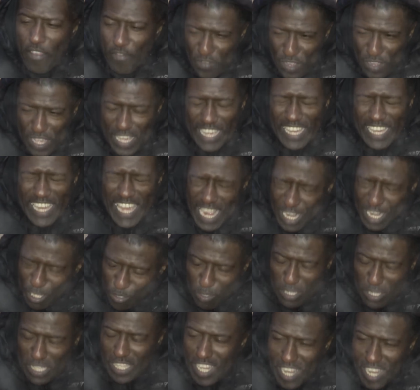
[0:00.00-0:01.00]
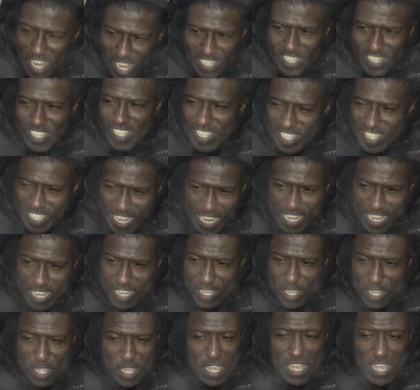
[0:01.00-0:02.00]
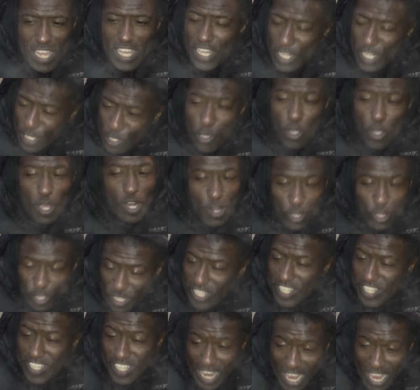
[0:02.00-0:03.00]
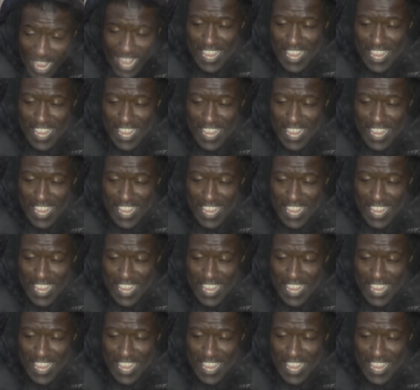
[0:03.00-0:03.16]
if you can catch what DRs is saying, he's got a lot to say.